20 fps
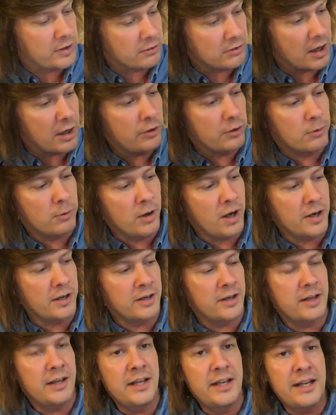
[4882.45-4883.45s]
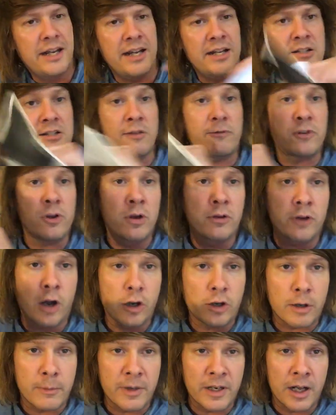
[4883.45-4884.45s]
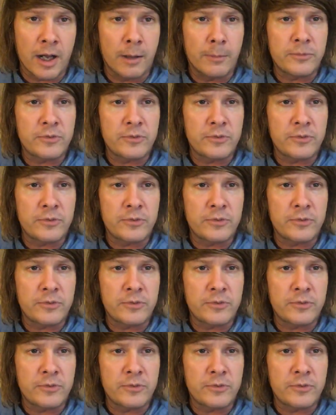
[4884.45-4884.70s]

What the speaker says: Rogue One interview I've got coming up.